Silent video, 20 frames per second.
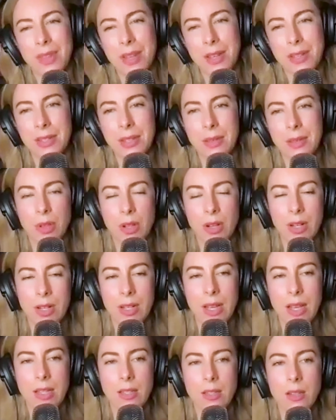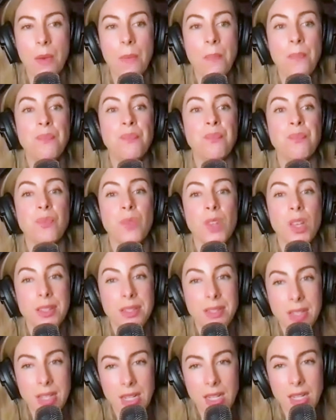not similar, I guess.
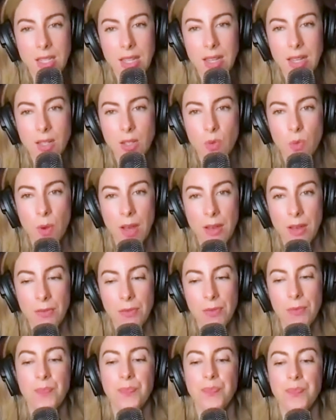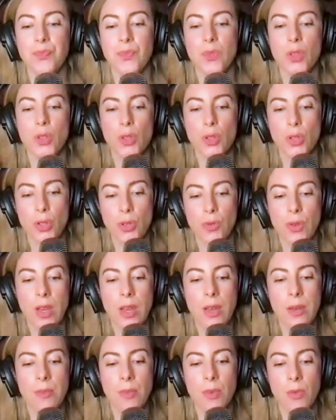Diddy's ex-wife sued
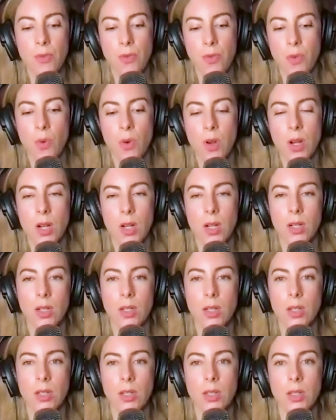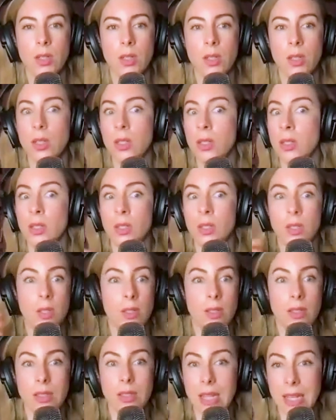him for
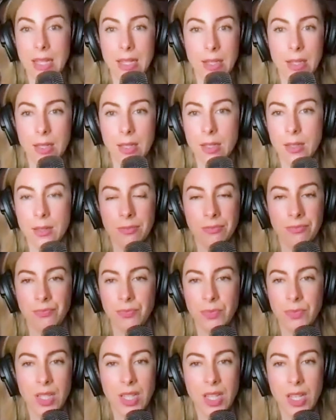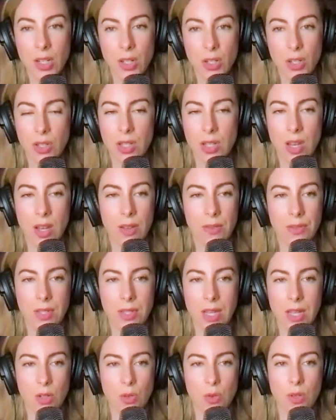like years of
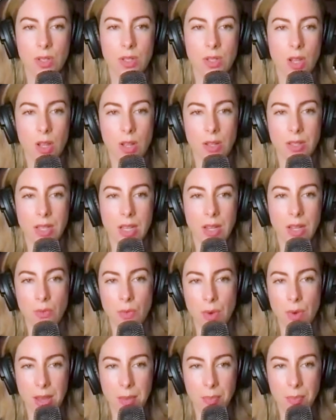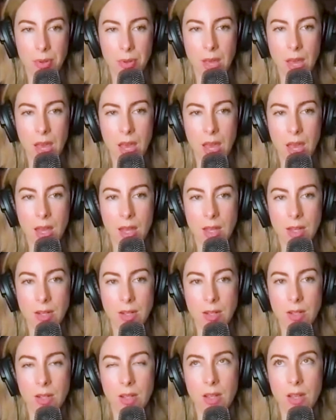sexual assault and rape
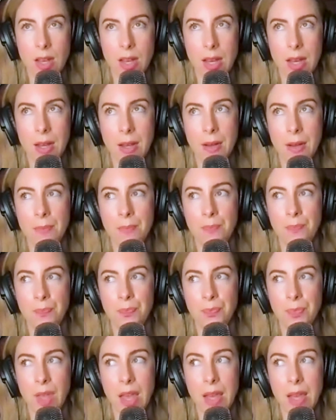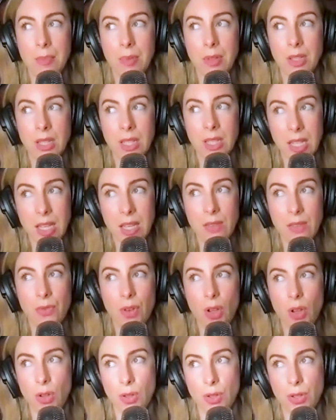and I believe
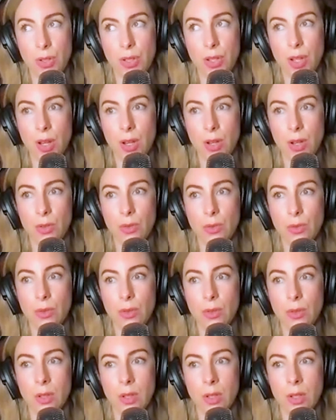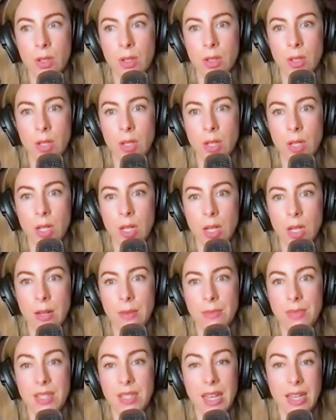also
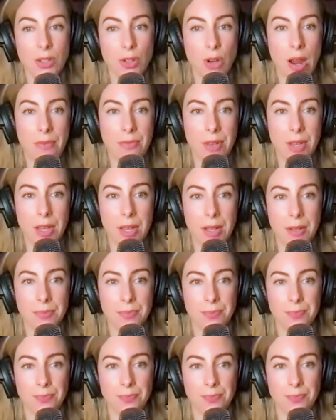sex trafficking.